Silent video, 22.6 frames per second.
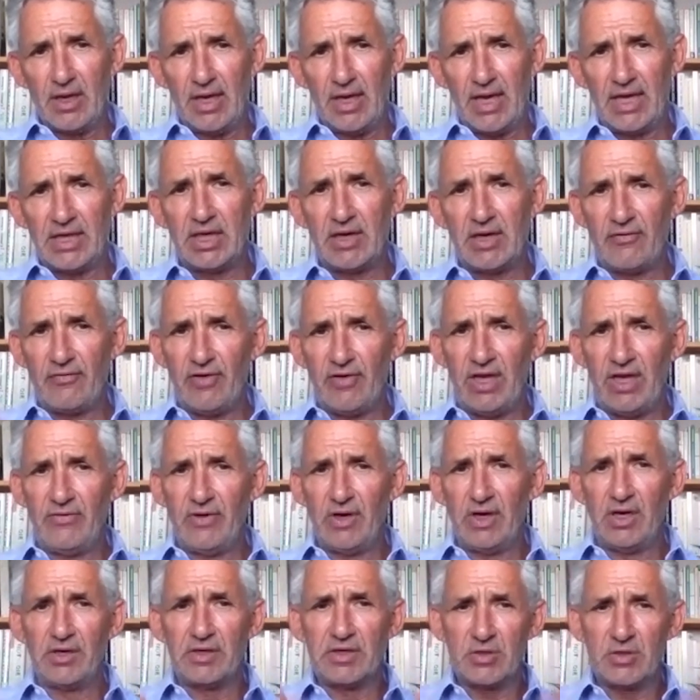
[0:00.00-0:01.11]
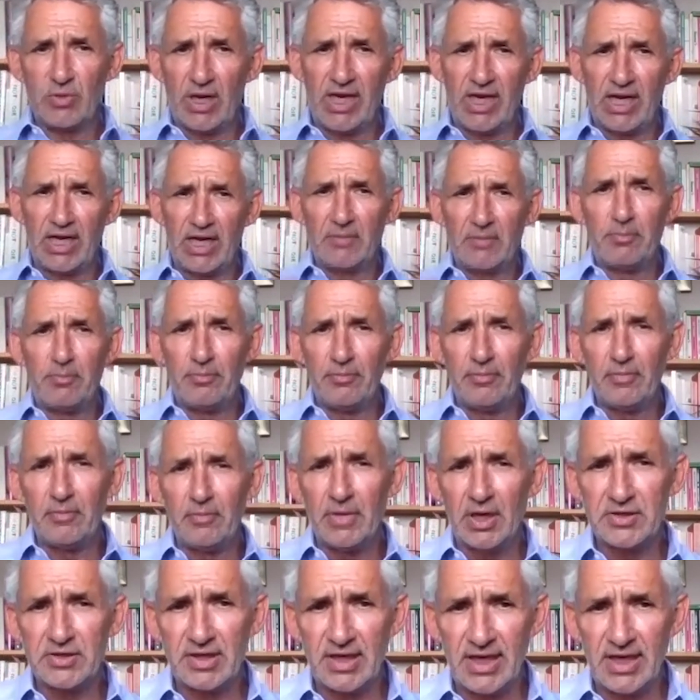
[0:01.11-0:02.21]
headache, fever, swelling,
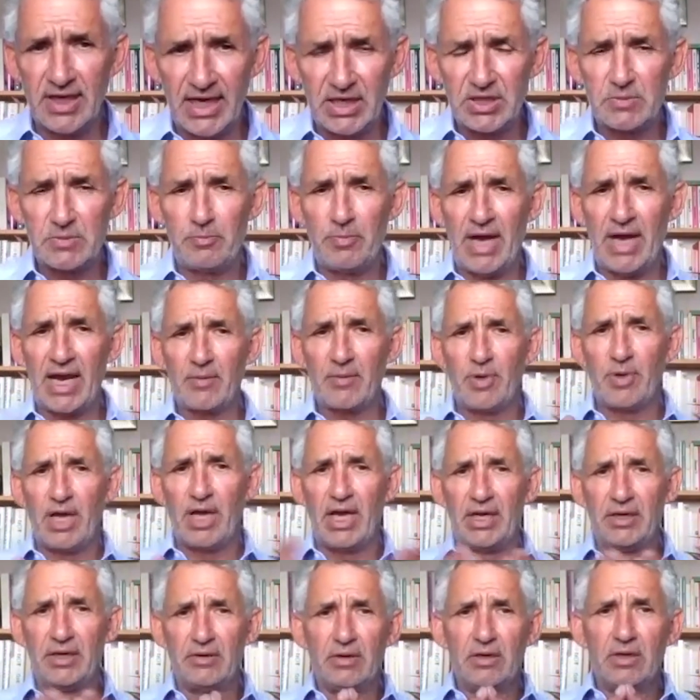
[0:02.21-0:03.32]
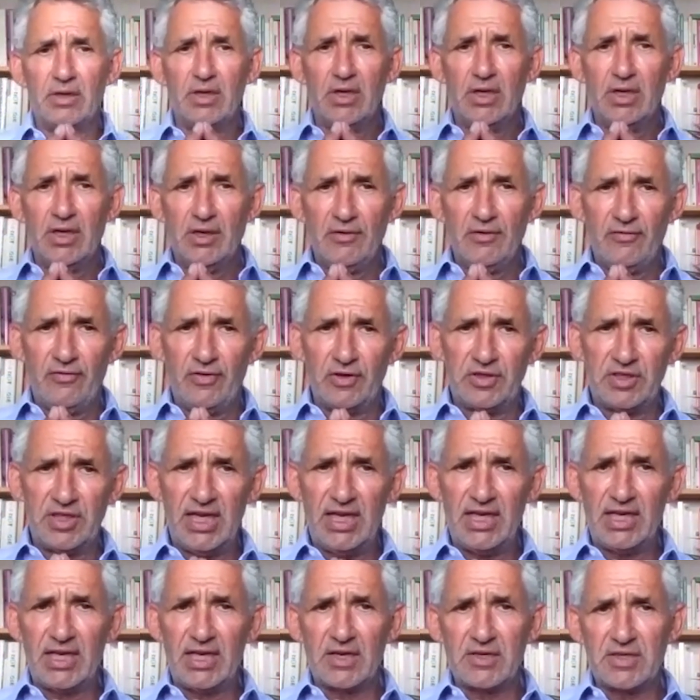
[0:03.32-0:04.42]
muscle aches, back pain,
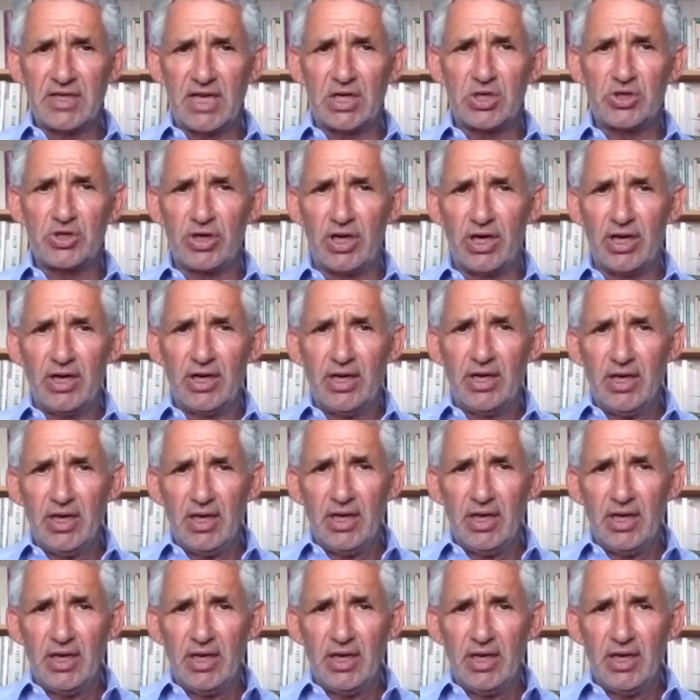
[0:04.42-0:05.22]
fatigue, etc.